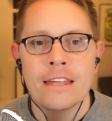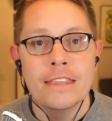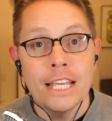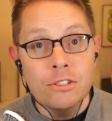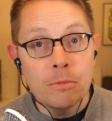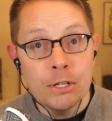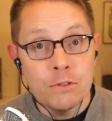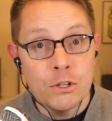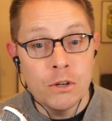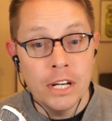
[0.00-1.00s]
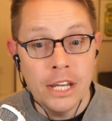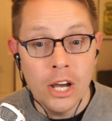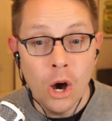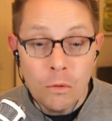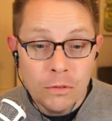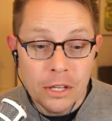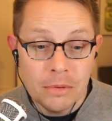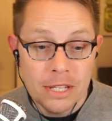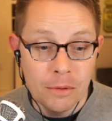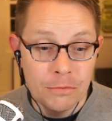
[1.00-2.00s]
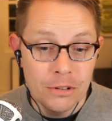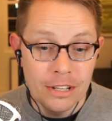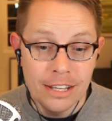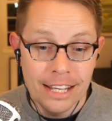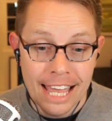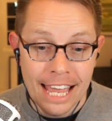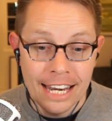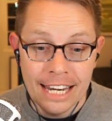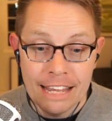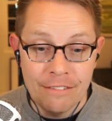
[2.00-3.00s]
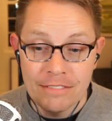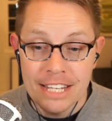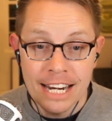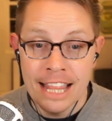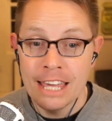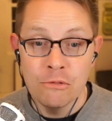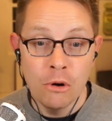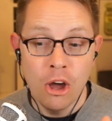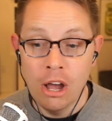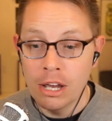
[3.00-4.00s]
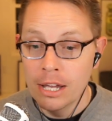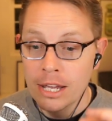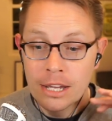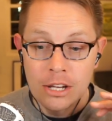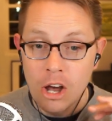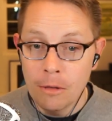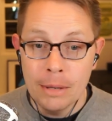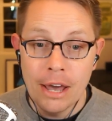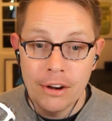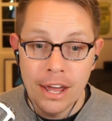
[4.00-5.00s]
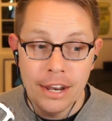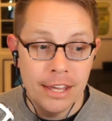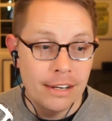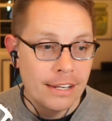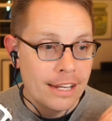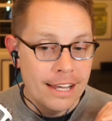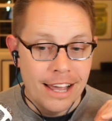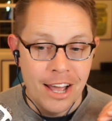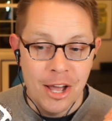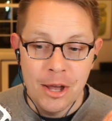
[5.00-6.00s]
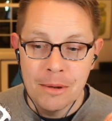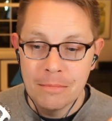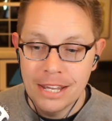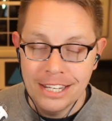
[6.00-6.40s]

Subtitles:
Thanks so much for joining. Hopefully it was helpful. Again, if I've said anything wrong, call me out on it. I'm